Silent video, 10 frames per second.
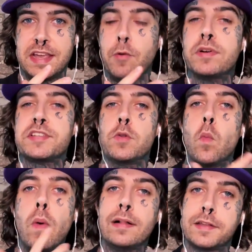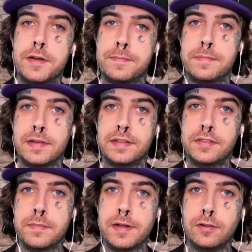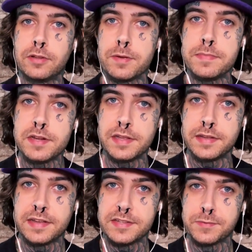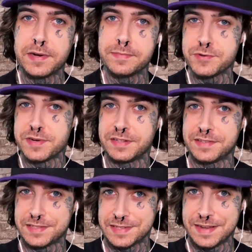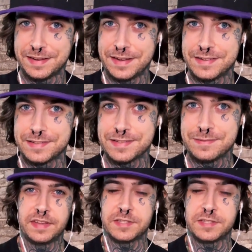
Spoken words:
it wasn't welcome in the metal community is what I'm trying to say, I guess.